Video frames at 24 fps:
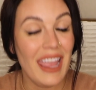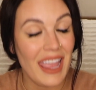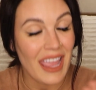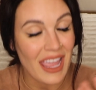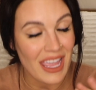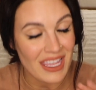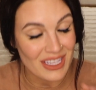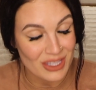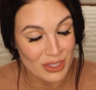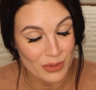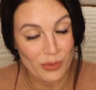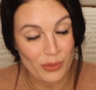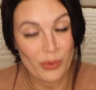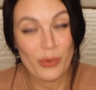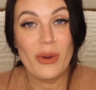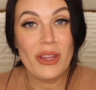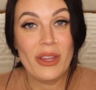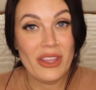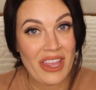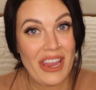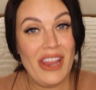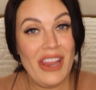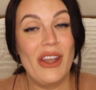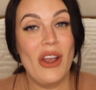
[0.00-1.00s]
it's
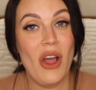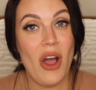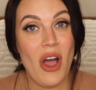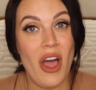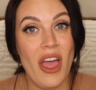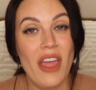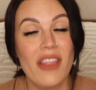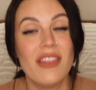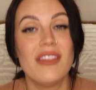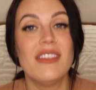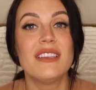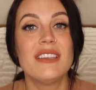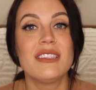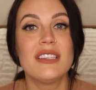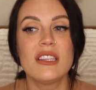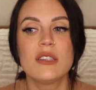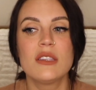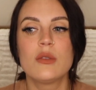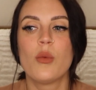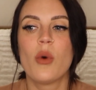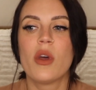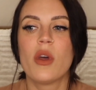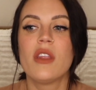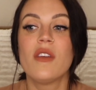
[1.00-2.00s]
really not. This
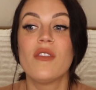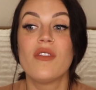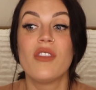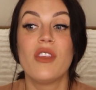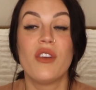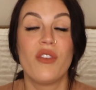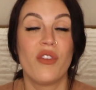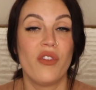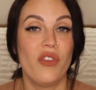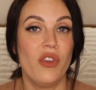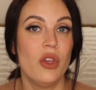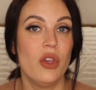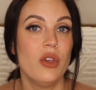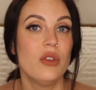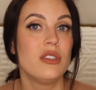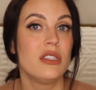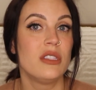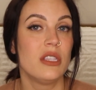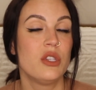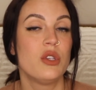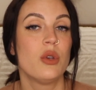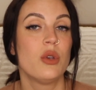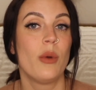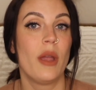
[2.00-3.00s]
is one of the few
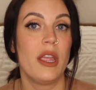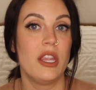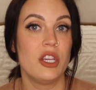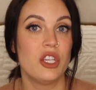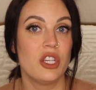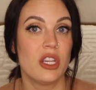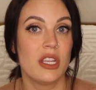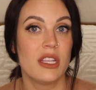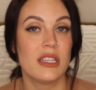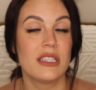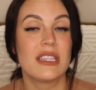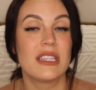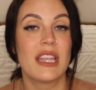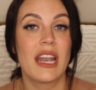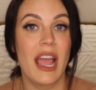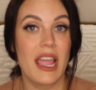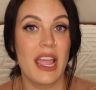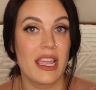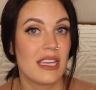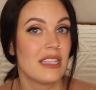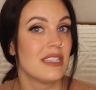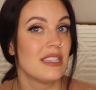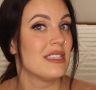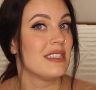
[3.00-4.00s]
situations that I
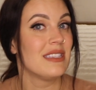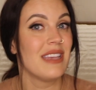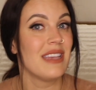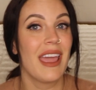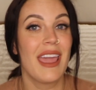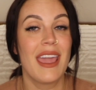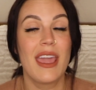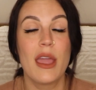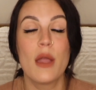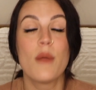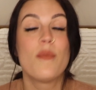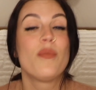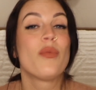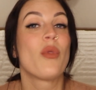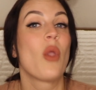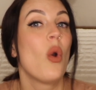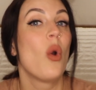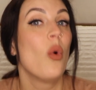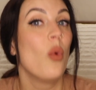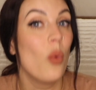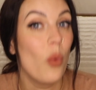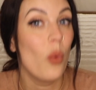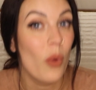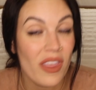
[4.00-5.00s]
can say
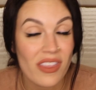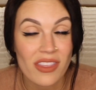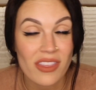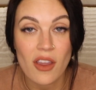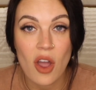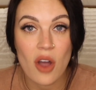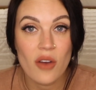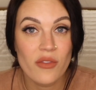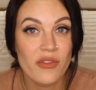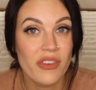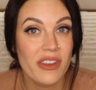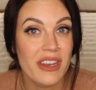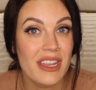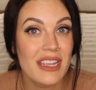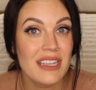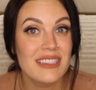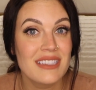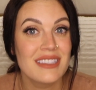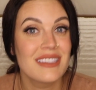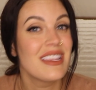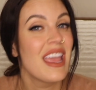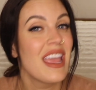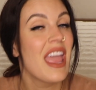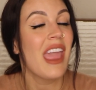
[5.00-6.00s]
with
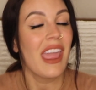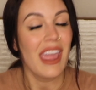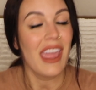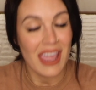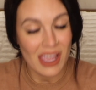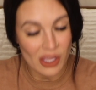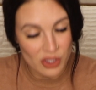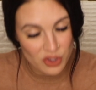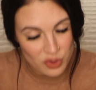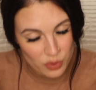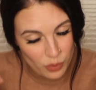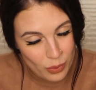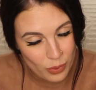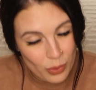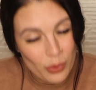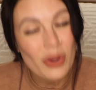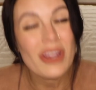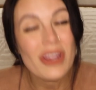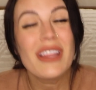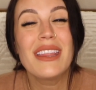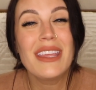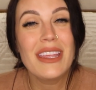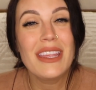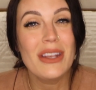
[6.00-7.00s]
confidence, it's
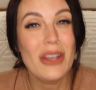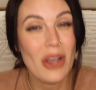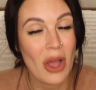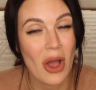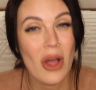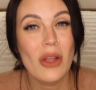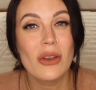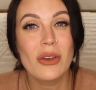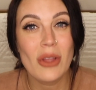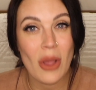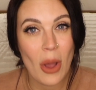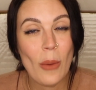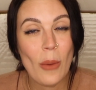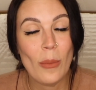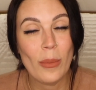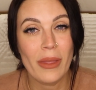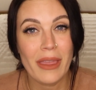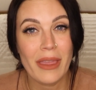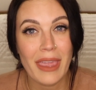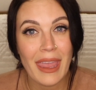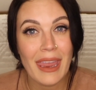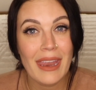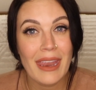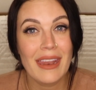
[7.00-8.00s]
really not
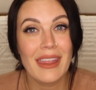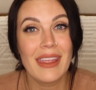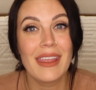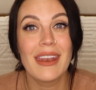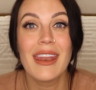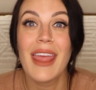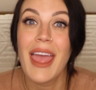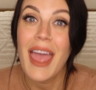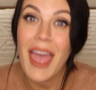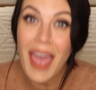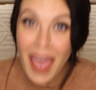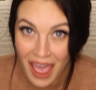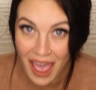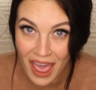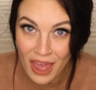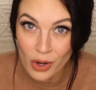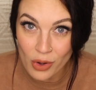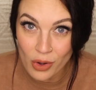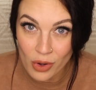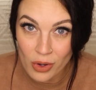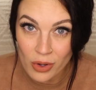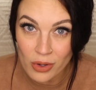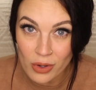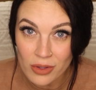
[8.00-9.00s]
complicated at
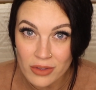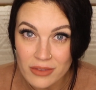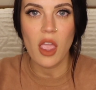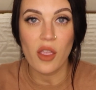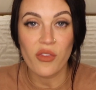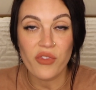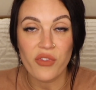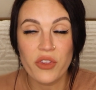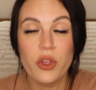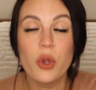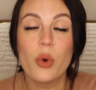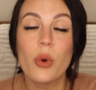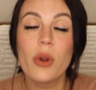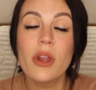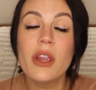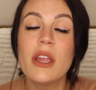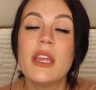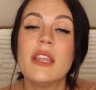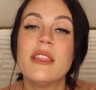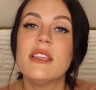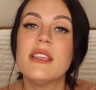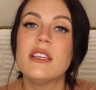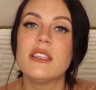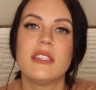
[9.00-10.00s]
all. If you're
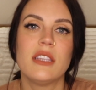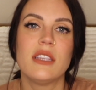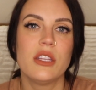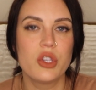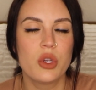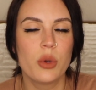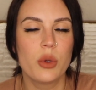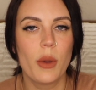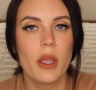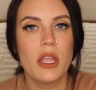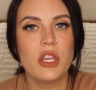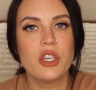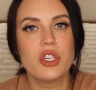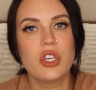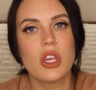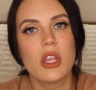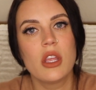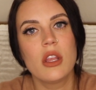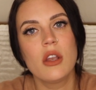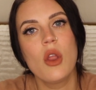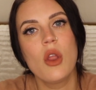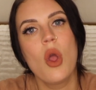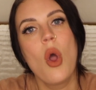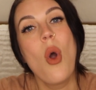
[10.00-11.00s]
in this
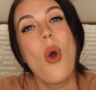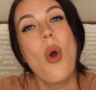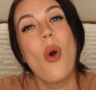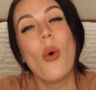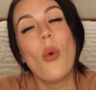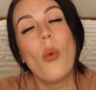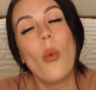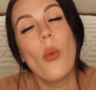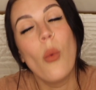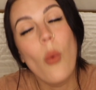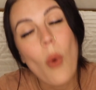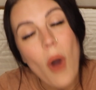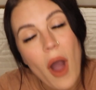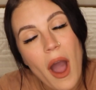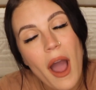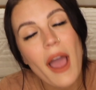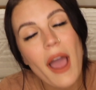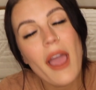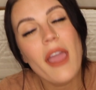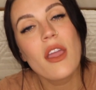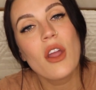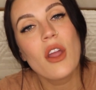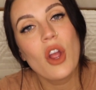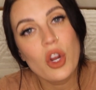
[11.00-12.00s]
situation,
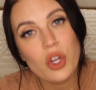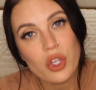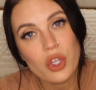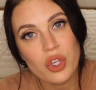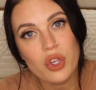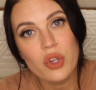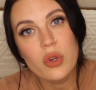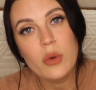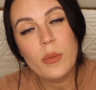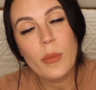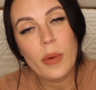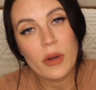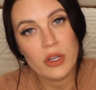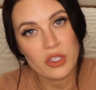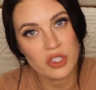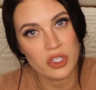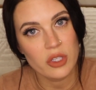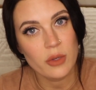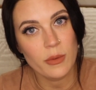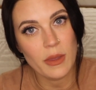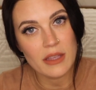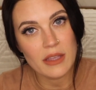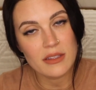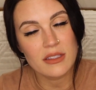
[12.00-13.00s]
why are you
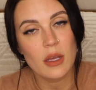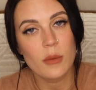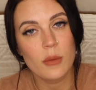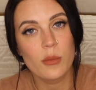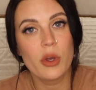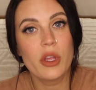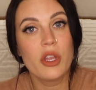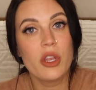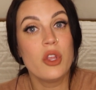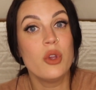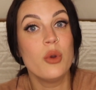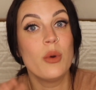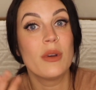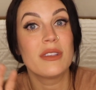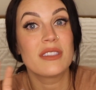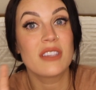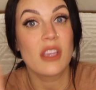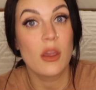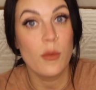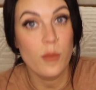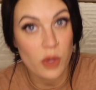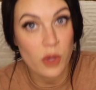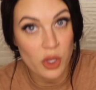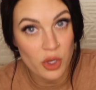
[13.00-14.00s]
pursuing someone who has
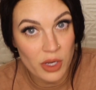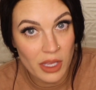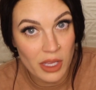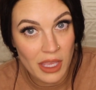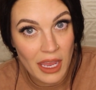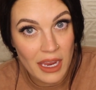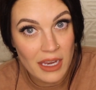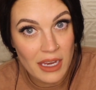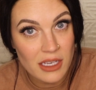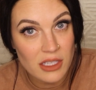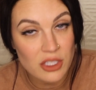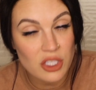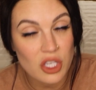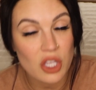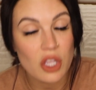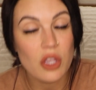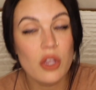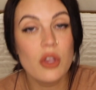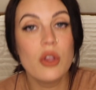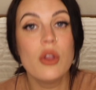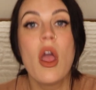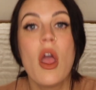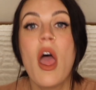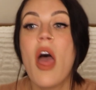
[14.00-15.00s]
communicated to
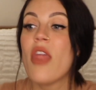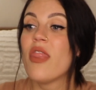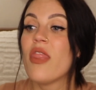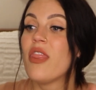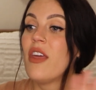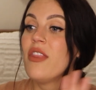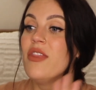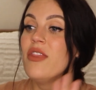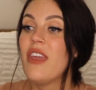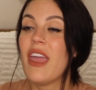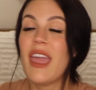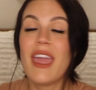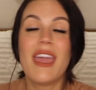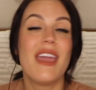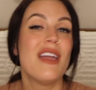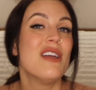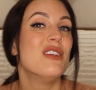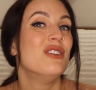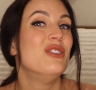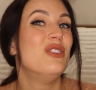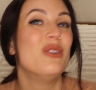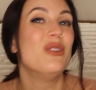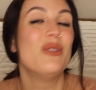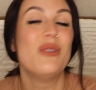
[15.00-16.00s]
you that they
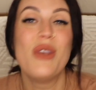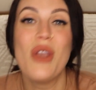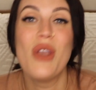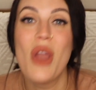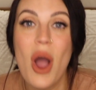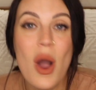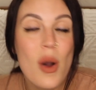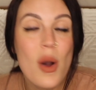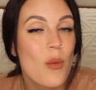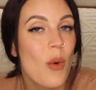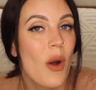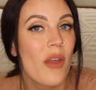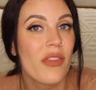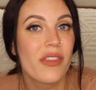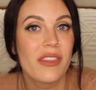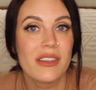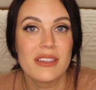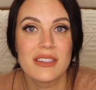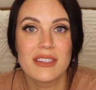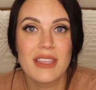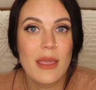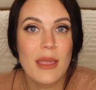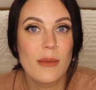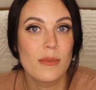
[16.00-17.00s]
do not want the
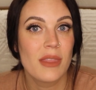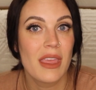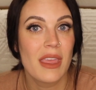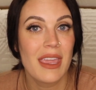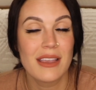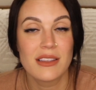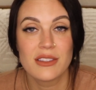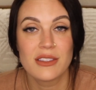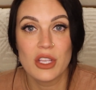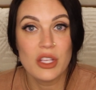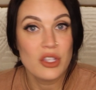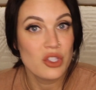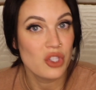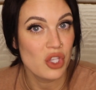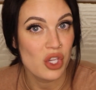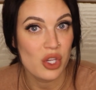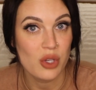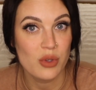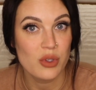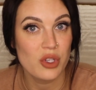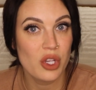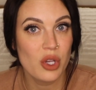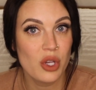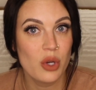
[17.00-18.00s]
same things as
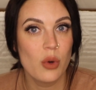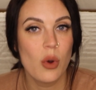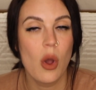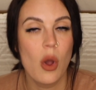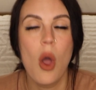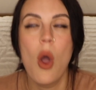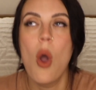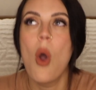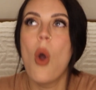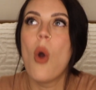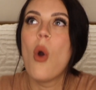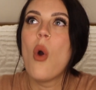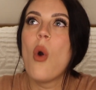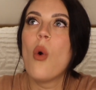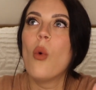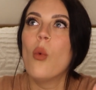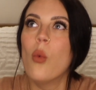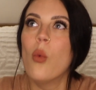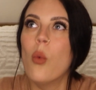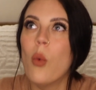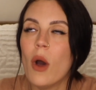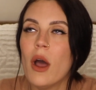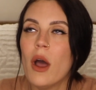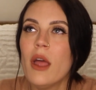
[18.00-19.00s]
you do?
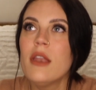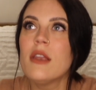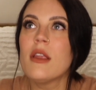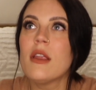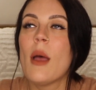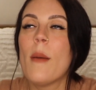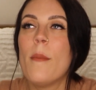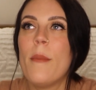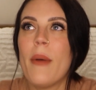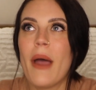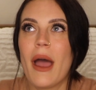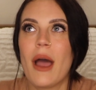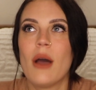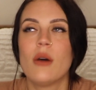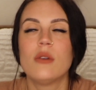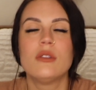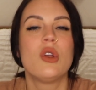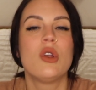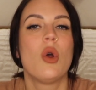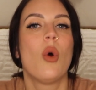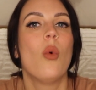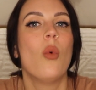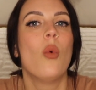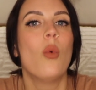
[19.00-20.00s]
What
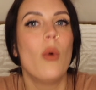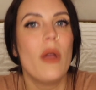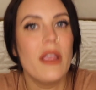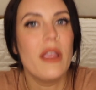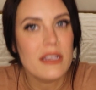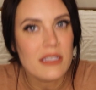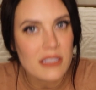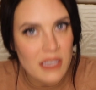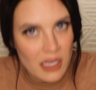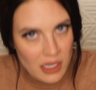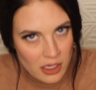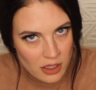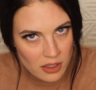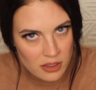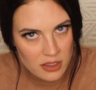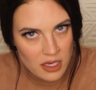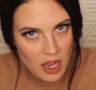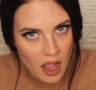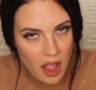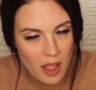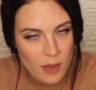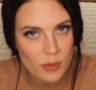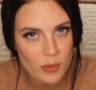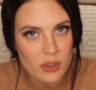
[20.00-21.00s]
about wasting your
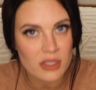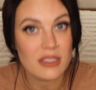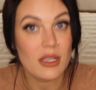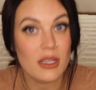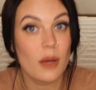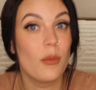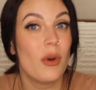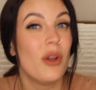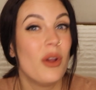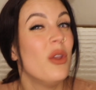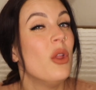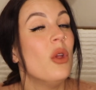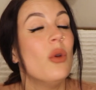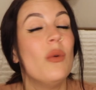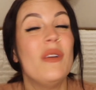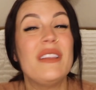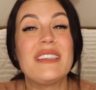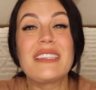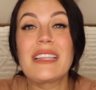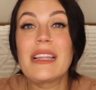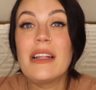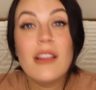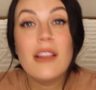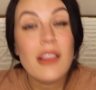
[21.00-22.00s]
time with someone who is
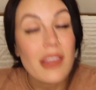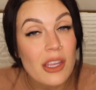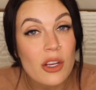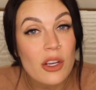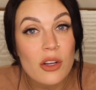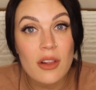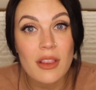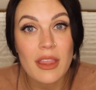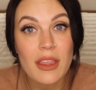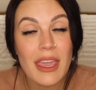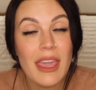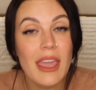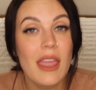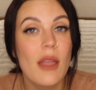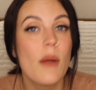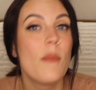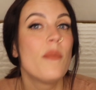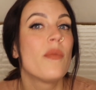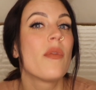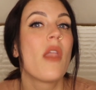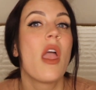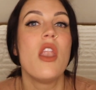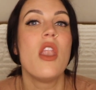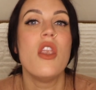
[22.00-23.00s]
clearly
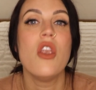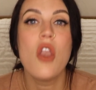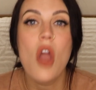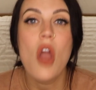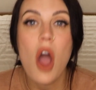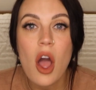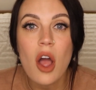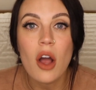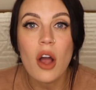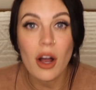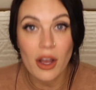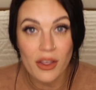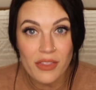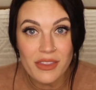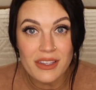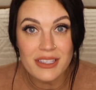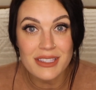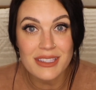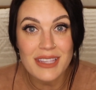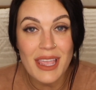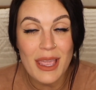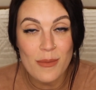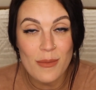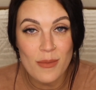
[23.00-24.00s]
not on the
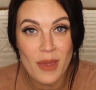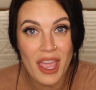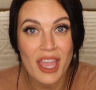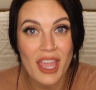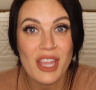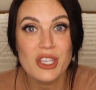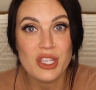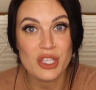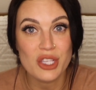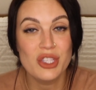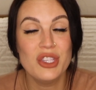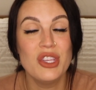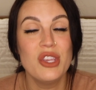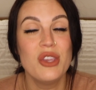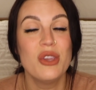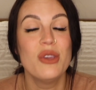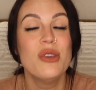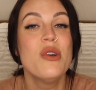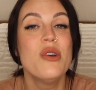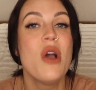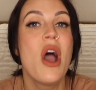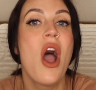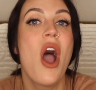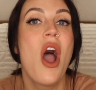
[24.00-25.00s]
same page as
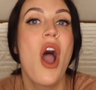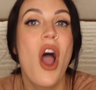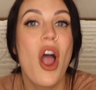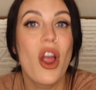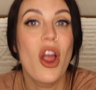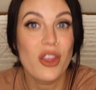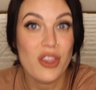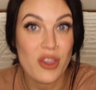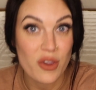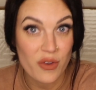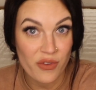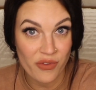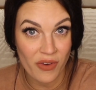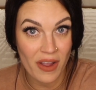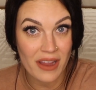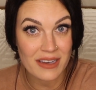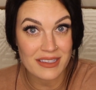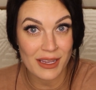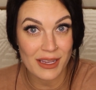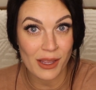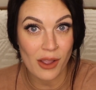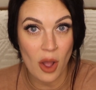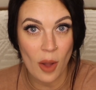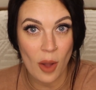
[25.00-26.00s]
you are you
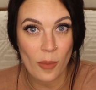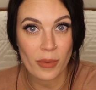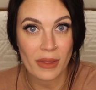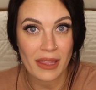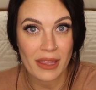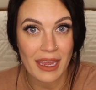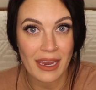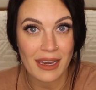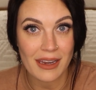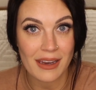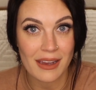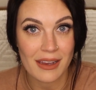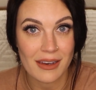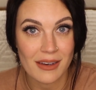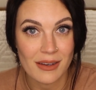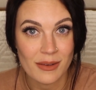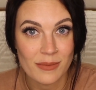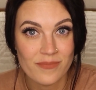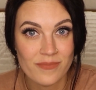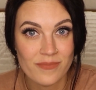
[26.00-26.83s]
finding complicated?